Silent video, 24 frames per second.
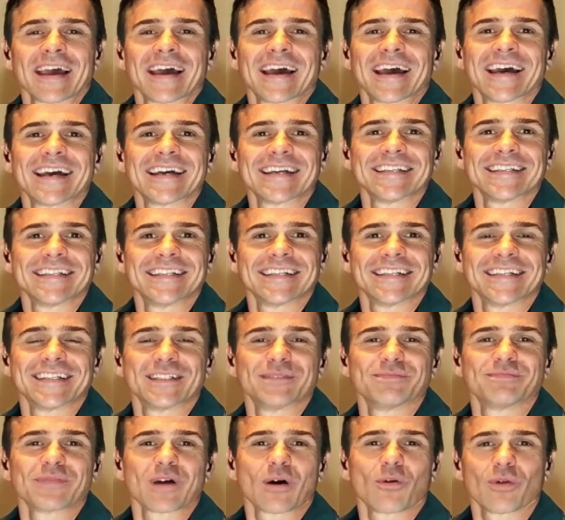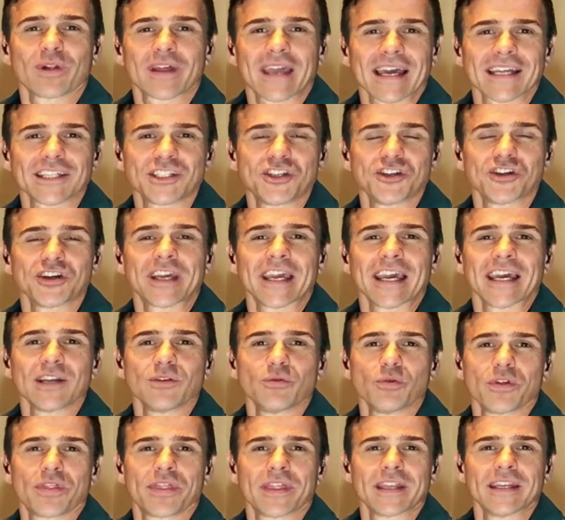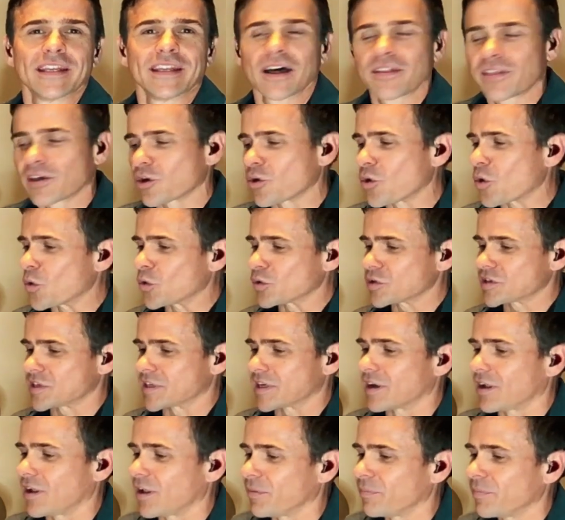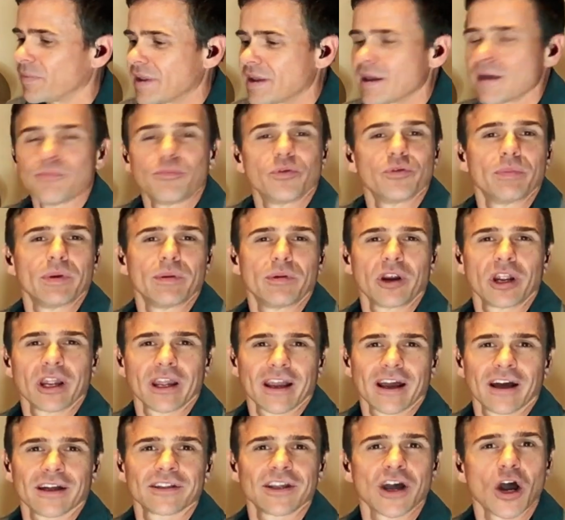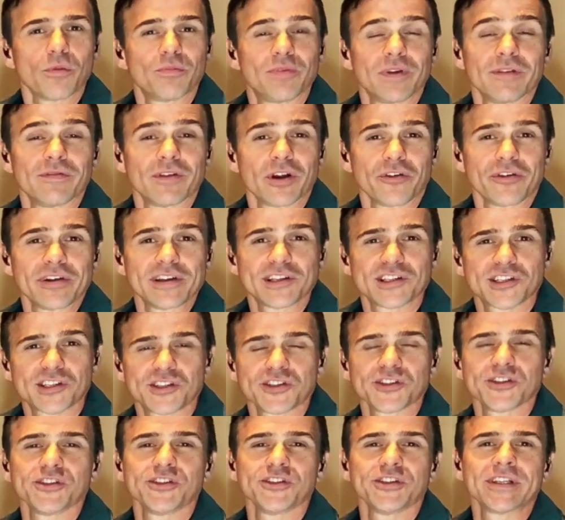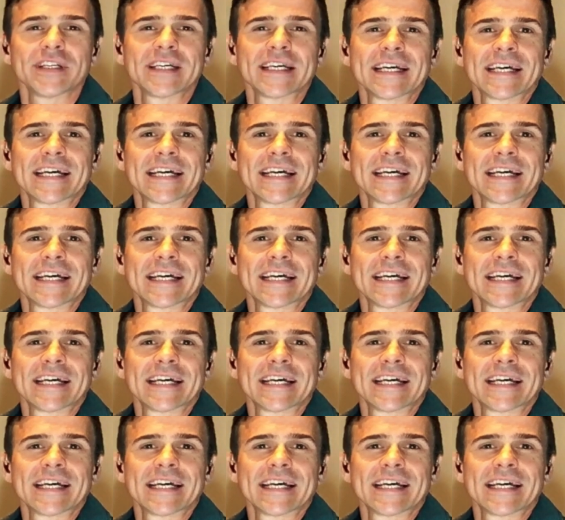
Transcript: and I will catch you again with another course that I'll be bringing out hopefully very soon.